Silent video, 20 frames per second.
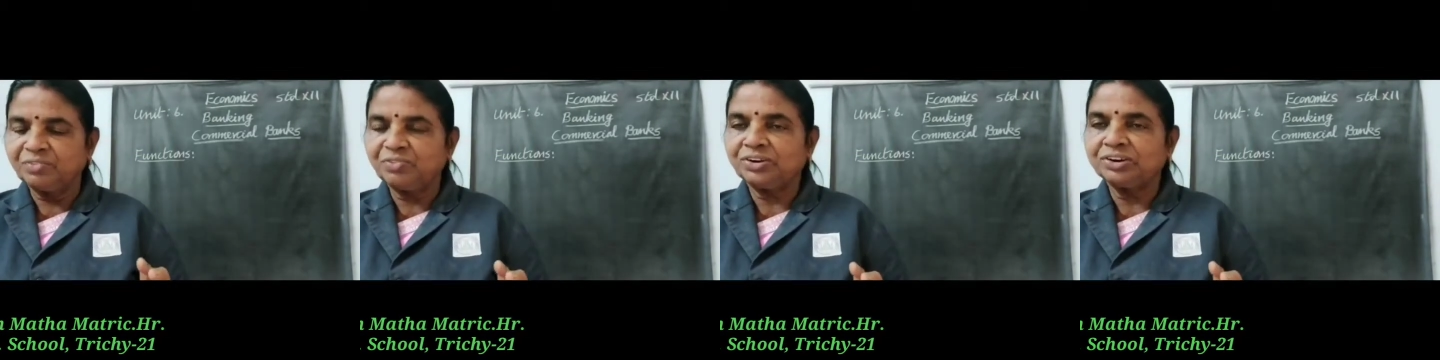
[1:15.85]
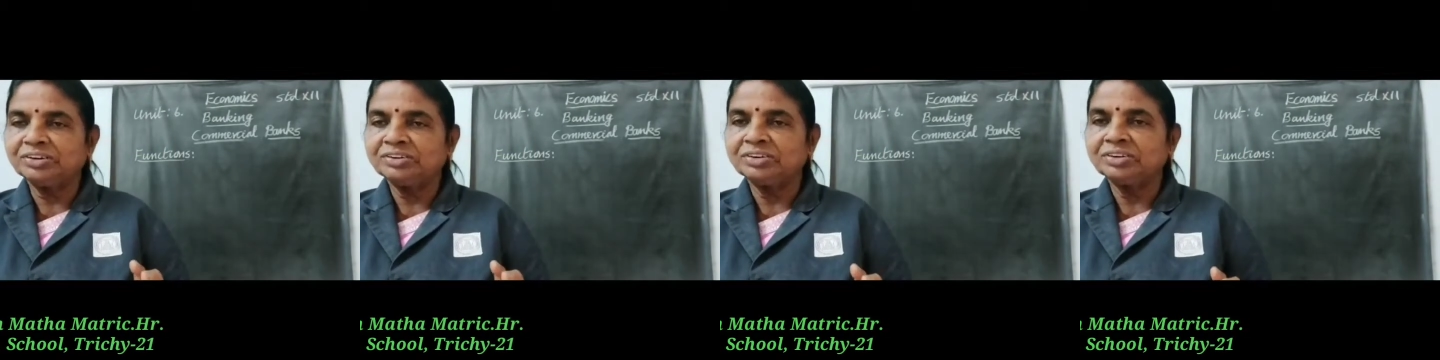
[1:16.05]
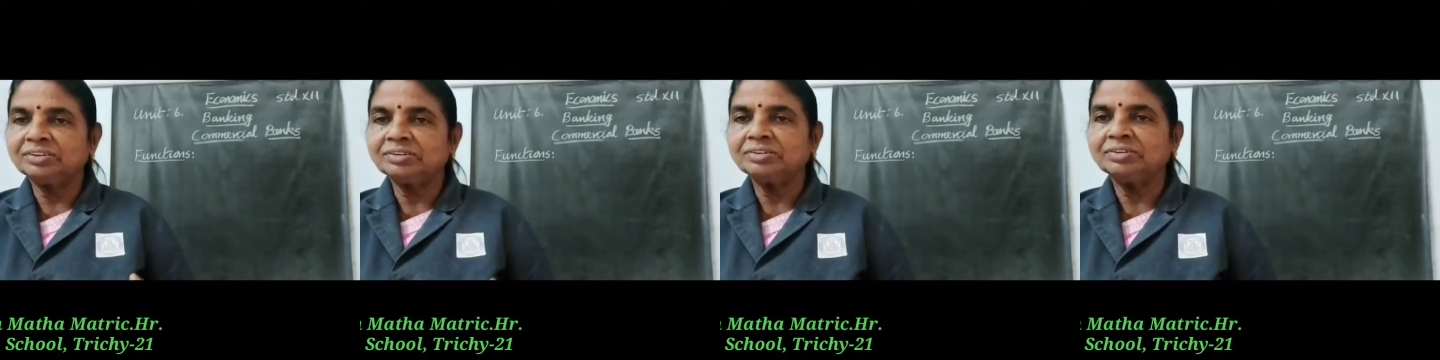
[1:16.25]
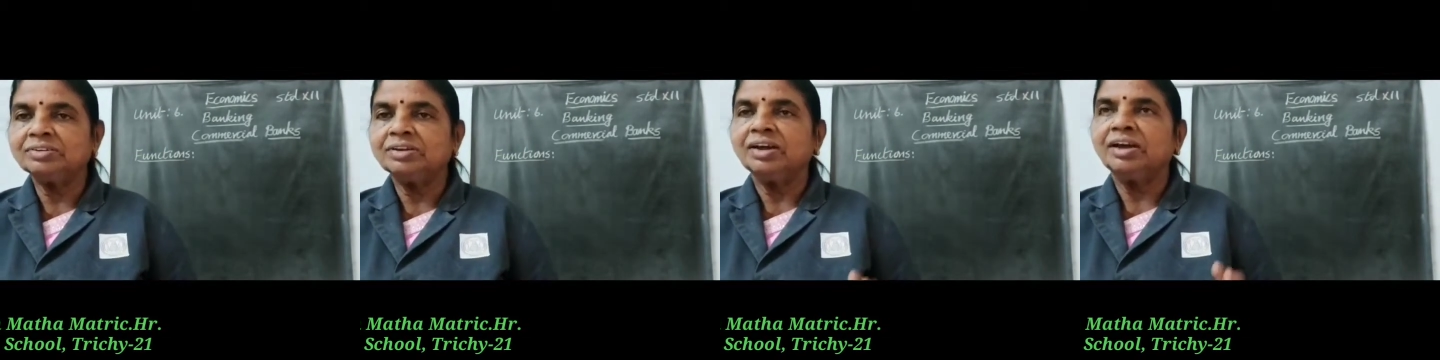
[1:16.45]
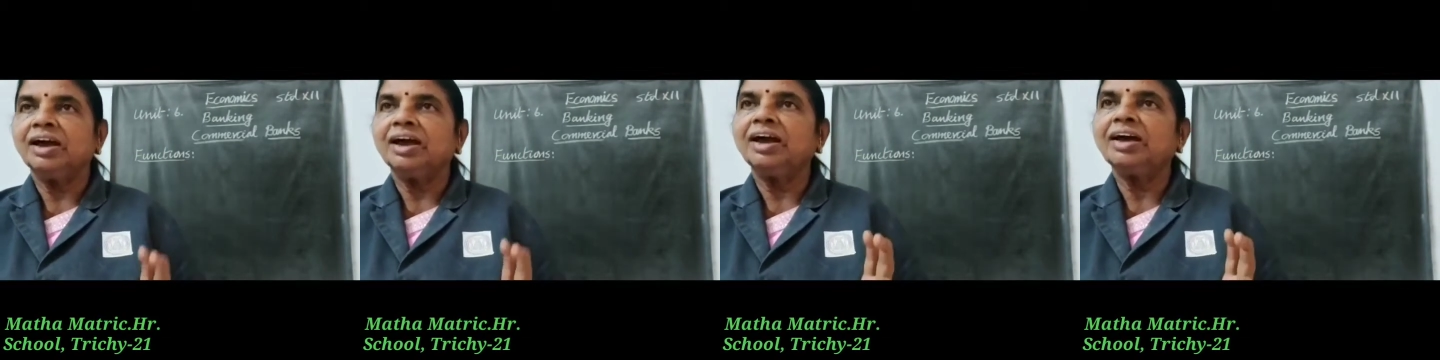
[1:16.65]
functions,
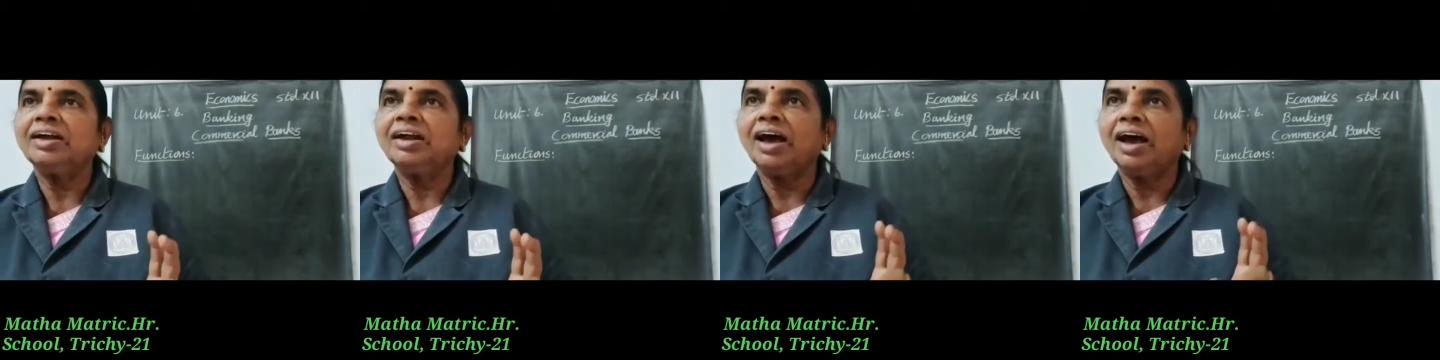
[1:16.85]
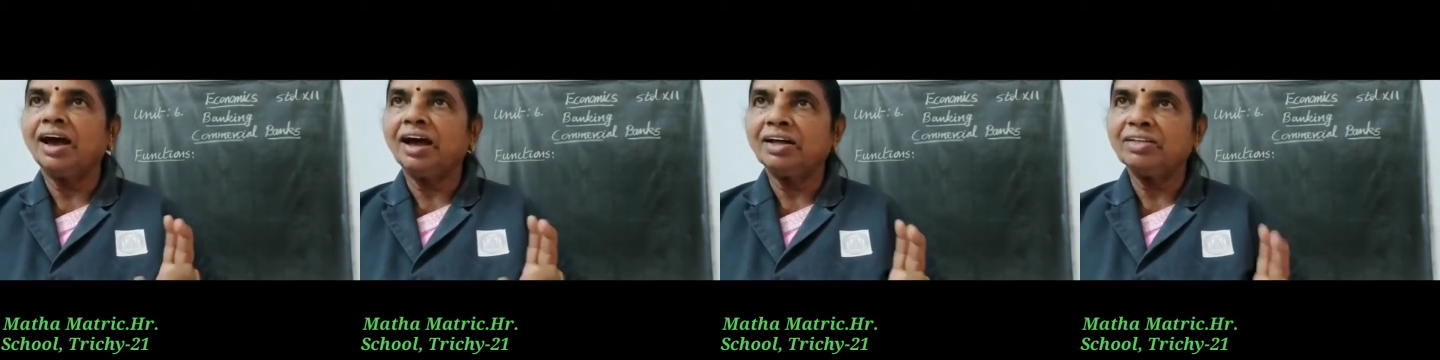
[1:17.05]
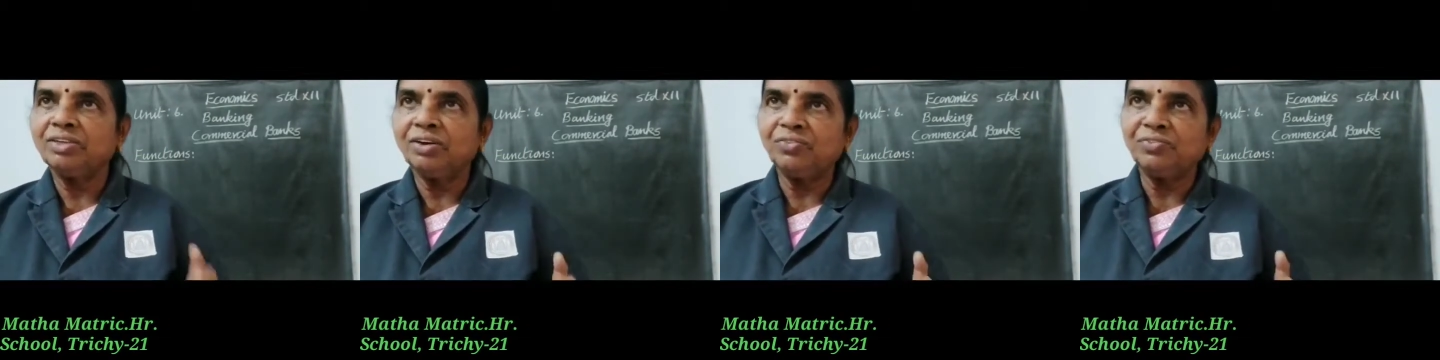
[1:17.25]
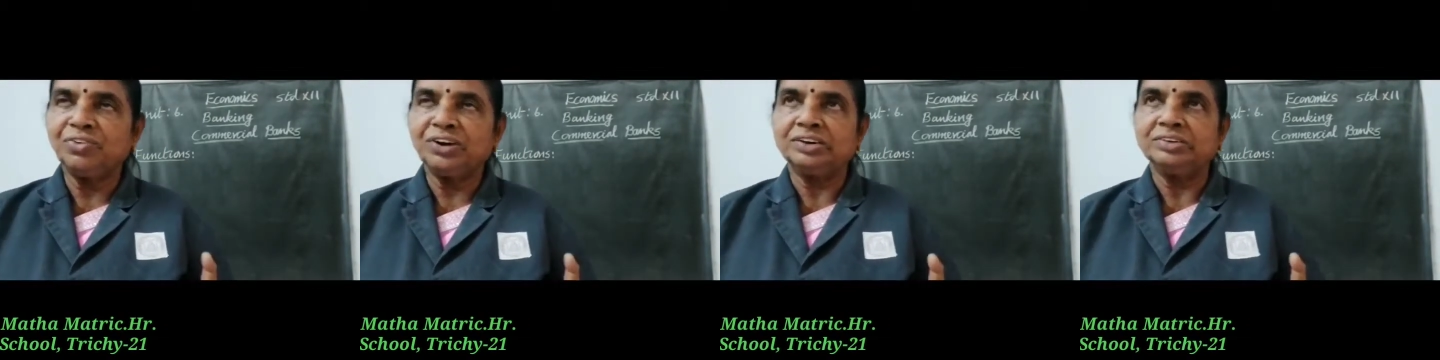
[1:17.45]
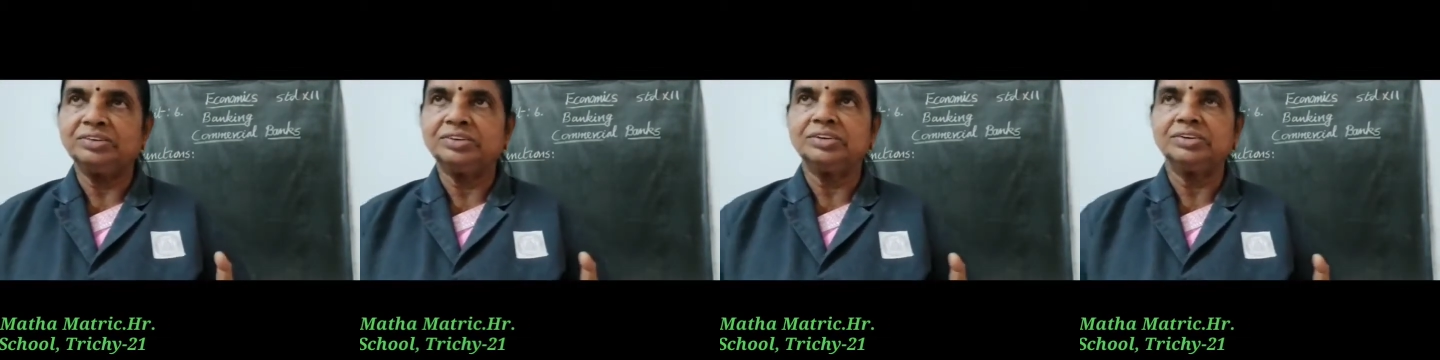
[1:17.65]
and other
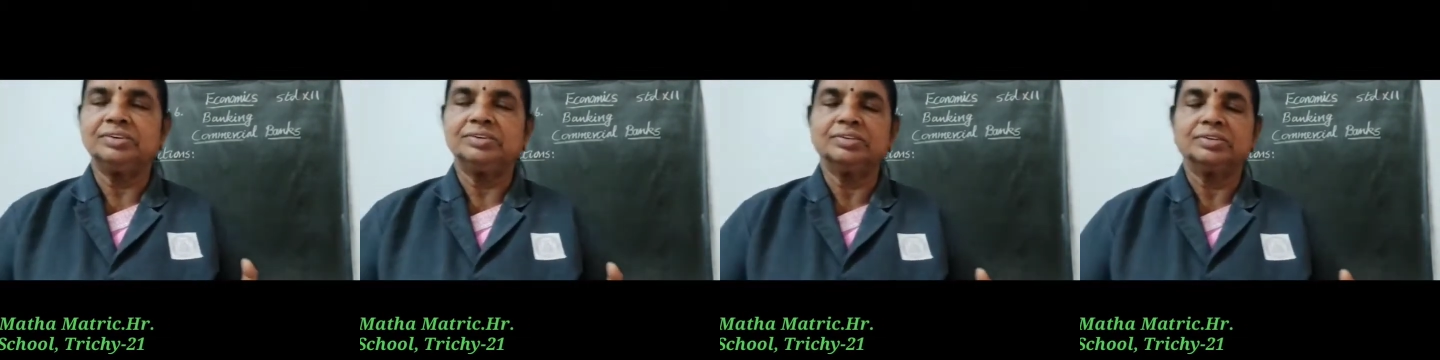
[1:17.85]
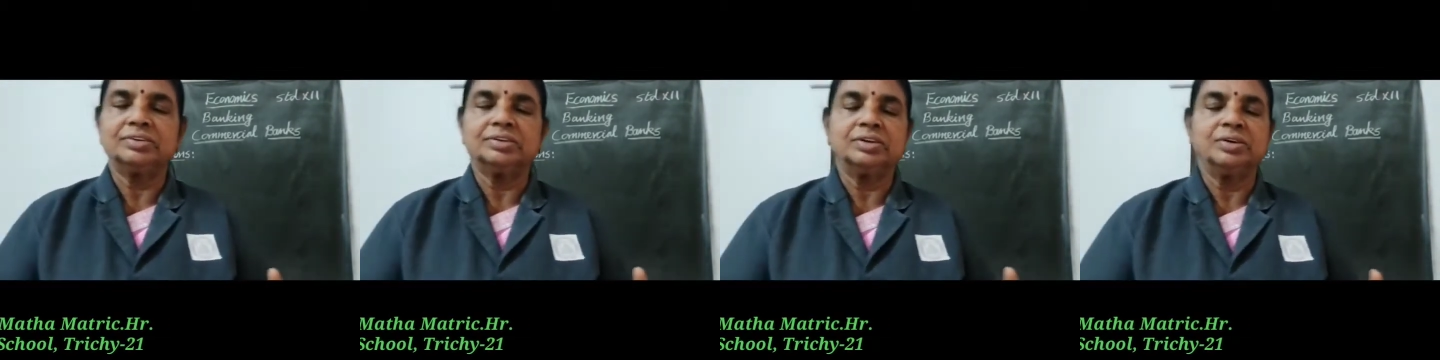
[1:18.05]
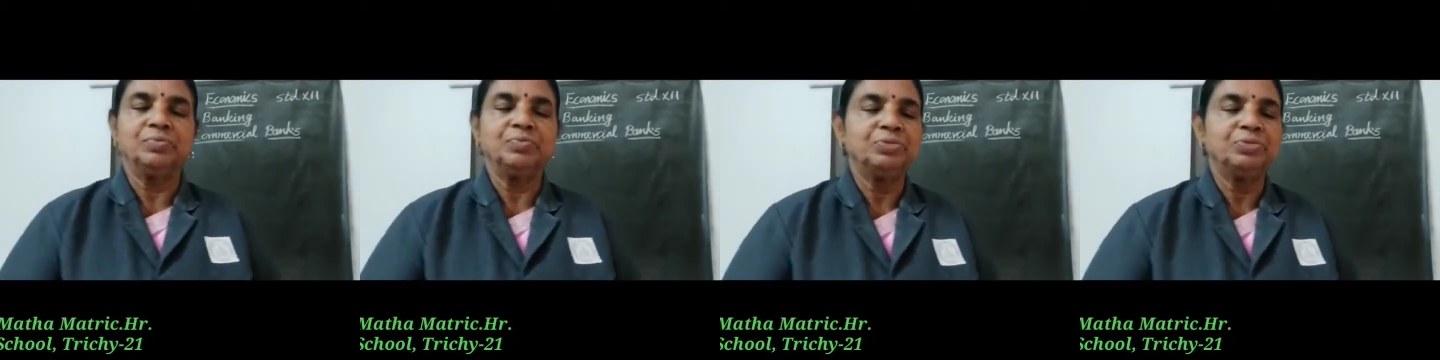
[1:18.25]
functions.